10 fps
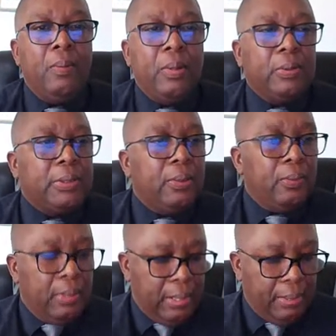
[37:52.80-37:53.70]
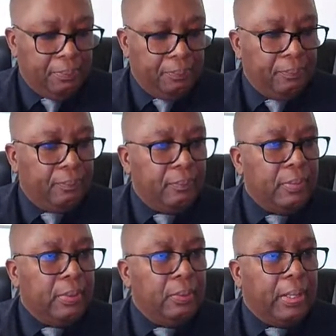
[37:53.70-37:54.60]
We also um,
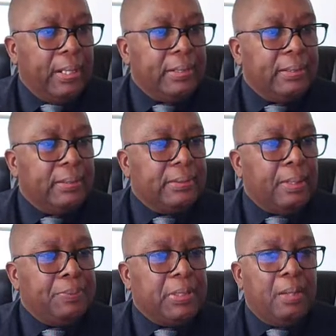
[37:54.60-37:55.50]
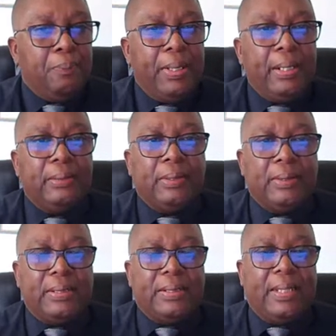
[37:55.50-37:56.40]
look at subsampling. So
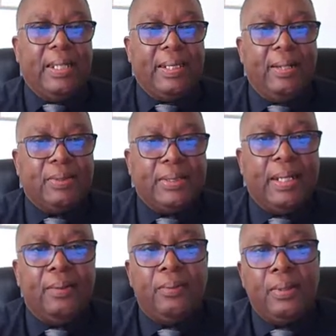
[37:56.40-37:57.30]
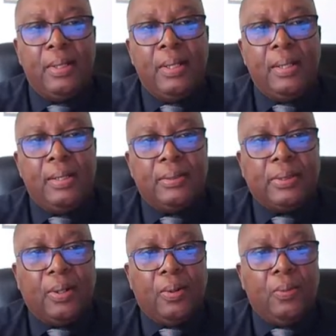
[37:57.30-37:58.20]
this is in-house now.
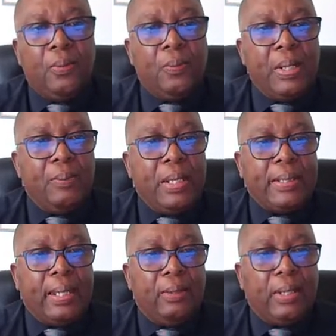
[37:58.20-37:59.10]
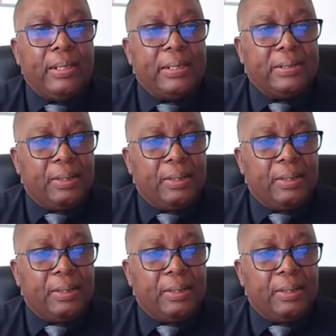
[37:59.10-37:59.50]
So we, we take a look at the